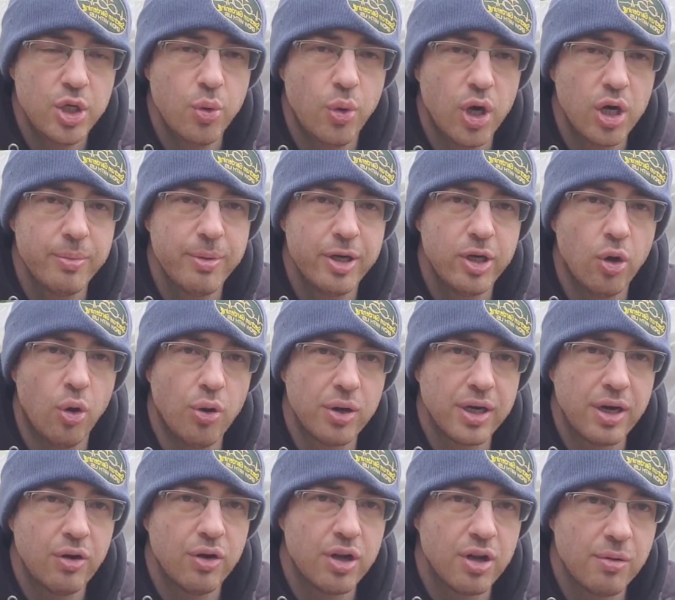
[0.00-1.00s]
you want to be
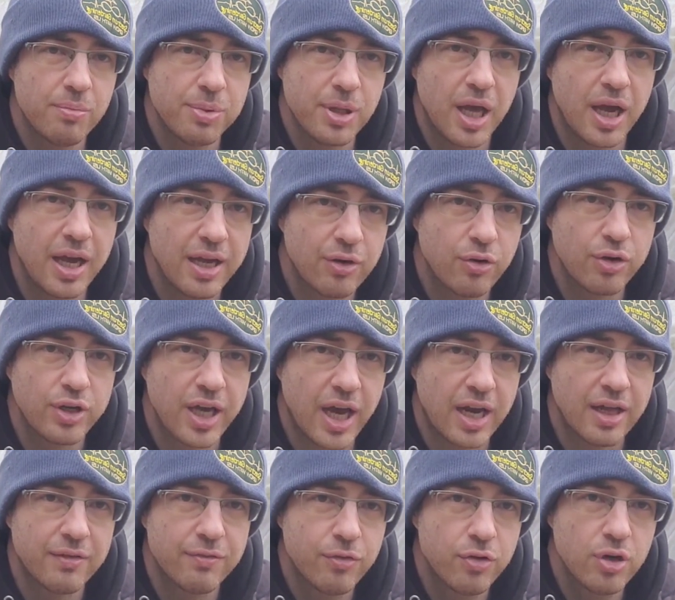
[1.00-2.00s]
going out and applying
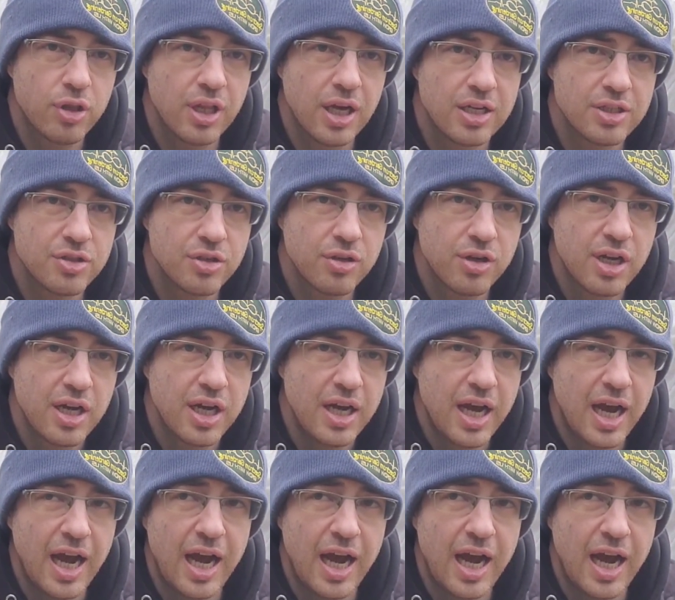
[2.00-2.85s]
organic fertilizer.